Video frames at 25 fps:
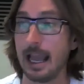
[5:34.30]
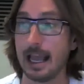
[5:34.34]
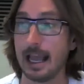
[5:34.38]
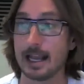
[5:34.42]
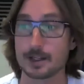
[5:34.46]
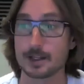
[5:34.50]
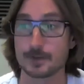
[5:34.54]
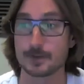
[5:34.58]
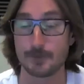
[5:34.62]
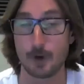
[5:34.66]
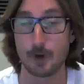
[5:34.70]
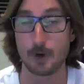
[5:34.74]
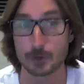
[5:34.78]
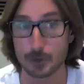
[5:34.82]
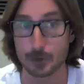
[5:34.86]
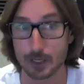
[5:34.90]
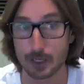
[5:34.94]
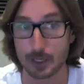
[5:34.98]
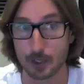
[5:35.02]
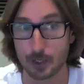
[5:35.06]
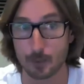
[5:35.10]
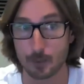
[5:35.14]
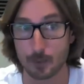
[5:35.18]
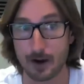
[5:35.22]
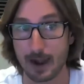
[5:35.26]
and his
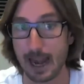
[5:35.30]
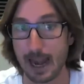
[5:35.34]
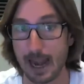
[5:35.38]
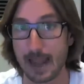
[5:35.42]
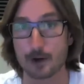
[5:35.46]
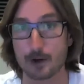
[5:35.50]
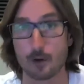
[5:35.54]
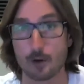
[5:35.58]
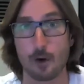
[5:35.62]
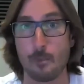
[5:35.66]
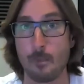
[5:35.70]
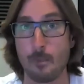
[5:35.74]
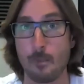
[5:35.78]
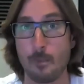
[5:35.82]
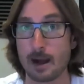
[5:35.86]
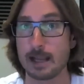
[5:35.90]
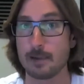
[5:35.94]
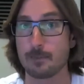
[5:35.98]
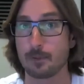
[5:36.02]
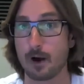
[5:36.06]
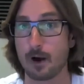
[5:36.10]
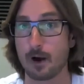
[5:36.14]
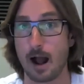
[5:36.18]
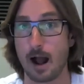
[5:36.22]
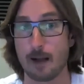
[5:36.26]
faltering career and or money
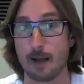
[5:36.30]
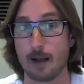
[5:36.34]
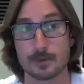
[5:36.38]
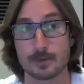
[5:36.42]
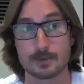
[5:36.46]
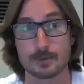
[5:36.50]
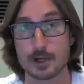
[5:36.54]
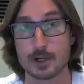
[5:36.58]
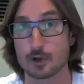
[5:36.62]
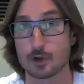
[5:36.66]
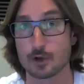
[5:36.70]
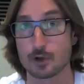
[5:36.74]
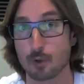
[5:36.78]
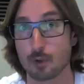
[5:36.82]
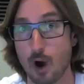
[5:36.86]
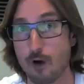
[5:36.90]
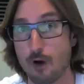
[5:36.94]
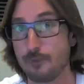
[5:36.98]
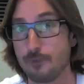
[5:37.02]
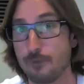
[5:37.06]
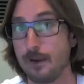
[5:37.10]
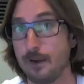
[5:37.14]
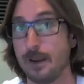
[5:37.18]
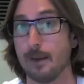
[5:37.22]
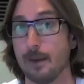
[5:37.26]
problems that
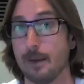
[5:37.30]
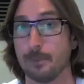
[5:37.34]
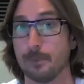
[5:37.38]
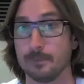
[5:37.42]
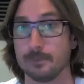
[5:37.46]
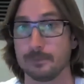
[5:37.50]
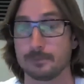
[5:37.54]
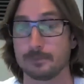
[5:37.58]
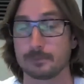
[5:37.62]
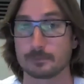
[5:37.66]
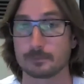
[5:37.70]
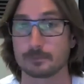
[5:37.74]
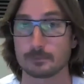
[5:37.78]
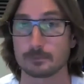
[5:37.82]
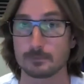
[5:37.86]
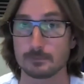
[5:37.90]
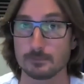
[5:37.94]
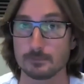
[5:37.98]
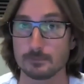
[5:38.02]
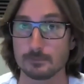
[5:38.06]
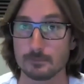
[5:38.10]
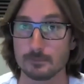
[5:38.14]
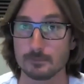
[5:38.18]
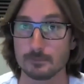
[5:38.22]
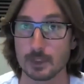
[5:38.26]
drove him
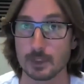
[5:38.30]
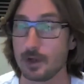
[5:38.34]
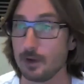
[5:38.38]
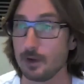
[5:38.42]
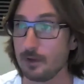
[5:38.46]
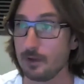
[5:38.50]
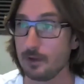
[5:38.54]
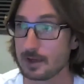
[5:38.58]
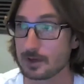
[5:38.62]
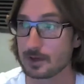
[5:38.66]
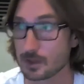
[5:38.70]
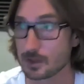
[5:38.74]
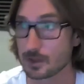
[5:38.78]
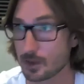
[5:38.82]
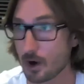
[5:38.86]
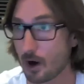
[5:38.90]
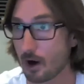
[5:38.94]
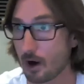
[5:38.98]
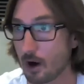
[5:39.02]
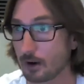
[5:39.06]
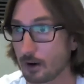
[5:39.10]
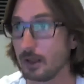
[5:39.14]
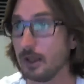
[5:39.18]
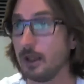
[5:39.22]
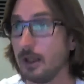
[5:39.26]
to this
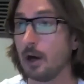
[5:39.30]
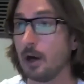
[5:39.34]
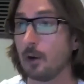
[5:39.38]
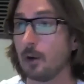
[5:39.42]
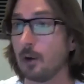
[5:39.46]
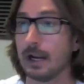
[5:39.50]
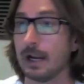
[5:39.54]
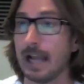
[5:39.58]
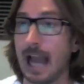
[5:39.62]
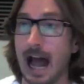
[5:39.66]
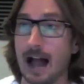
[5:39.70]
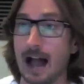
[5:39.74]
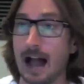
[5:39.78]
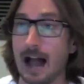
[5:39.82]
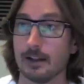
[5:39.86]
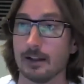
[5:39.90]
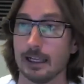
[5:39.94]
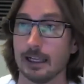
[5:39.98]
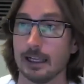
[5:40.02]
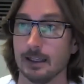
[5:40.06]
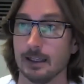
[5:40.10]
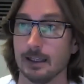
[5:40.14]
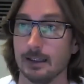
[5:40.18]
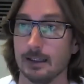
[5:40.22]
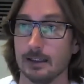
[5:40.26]
stark
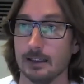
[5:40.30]
reality,